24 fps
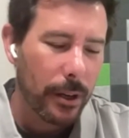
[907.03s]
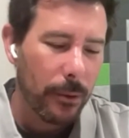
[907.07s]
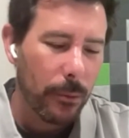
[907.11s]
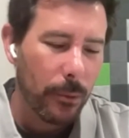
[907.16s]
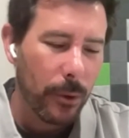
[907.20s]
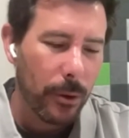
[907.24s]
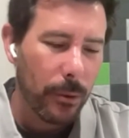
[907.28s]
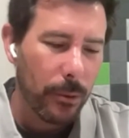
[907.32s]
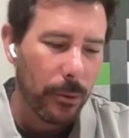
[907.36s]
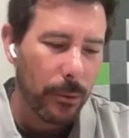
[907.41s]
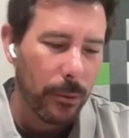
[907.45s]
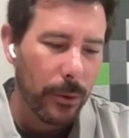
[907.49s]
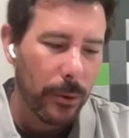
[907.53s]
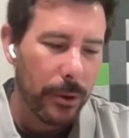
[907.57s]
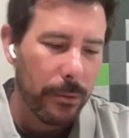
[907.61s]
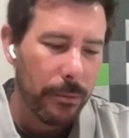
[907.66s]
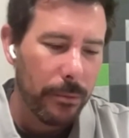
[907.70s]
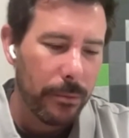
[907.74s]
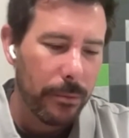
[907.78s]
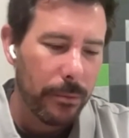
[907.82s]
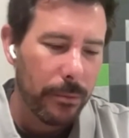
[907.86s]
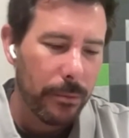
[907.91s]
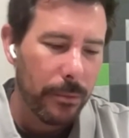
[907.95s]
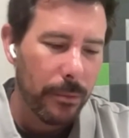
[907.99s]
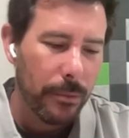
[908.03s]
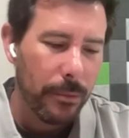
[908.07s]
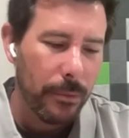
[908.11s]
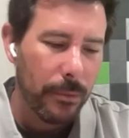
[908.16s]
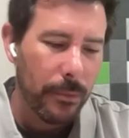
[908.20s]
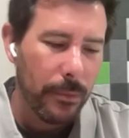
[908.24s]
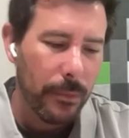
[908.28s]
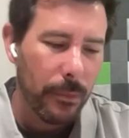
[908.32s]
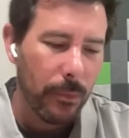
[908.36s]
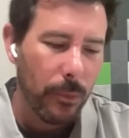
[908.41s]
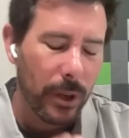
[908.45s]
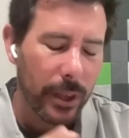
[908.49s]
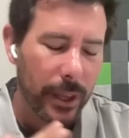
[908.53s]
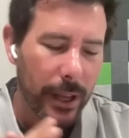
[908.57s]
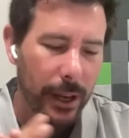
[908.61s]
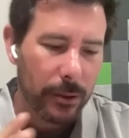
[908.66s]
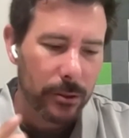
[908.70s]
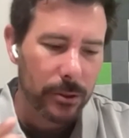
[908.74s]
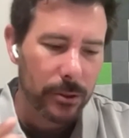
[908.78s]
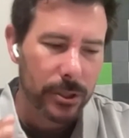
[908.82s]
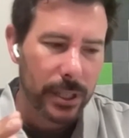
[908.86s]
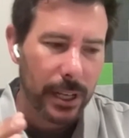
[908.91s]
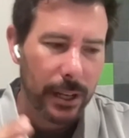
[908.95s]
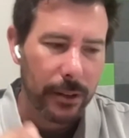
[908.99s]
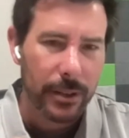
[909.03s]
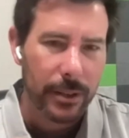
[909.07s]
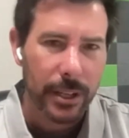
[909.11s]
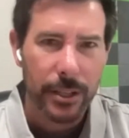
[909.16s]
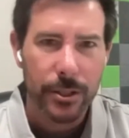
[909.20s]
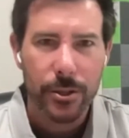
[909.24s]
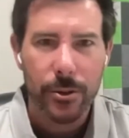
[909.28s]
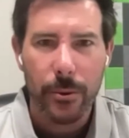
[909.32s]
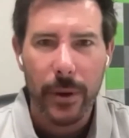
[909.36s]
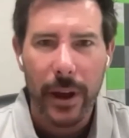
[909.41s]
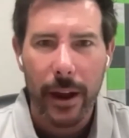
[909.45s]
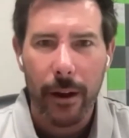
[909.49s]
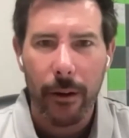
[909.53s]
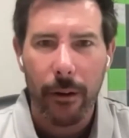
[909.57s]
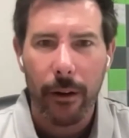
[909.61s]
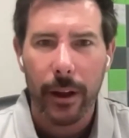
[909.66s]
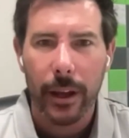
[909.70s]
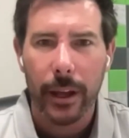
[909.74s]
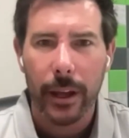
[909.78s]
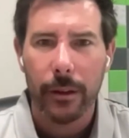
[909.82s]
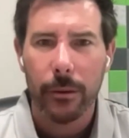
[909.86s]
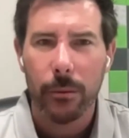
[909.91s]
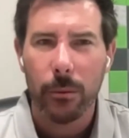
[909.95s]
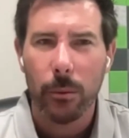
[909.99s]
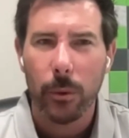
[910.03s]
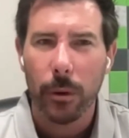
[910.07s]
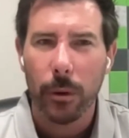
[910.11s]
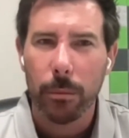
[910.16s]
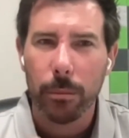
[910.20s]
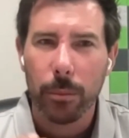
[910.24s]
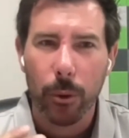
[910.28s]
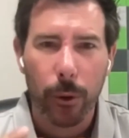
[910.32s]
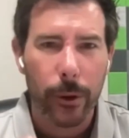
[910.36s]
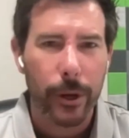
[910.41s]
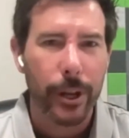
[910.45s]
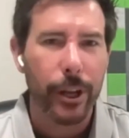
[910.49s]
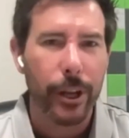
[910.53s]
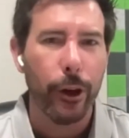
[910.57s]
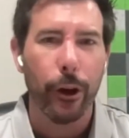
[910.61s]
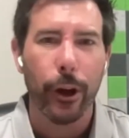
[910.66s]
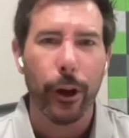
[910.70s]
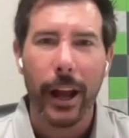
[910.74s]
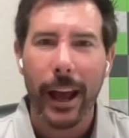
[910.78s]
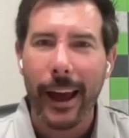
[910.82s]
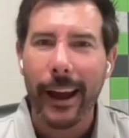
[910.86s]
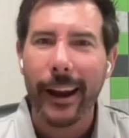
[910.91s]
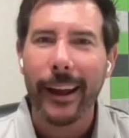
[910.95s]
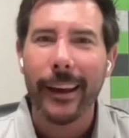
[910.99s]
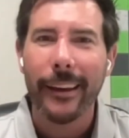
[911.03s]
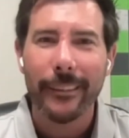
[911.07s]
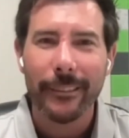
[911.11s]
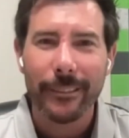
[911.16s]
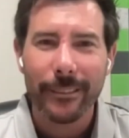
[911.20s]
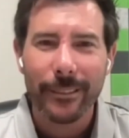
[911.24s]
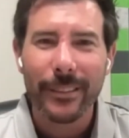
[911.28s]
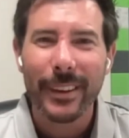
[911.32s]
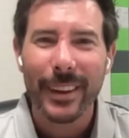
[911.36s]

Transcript: We're, we, without sounding too arrogant, we're pretty good at it.